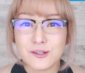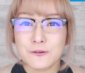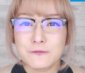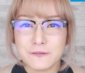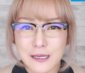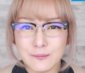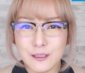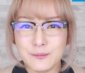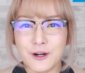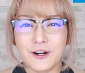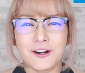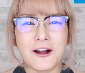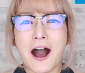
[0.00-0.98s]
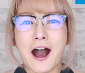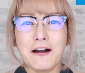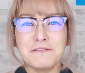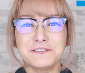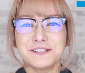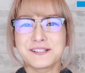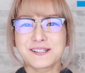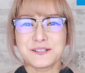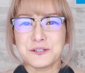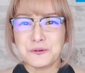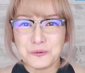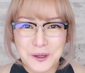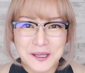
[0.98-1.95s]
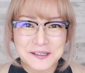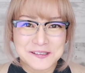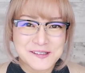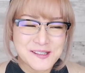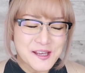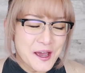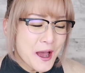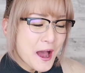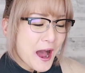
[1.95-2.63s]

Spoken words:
So Family Mart obviously wins.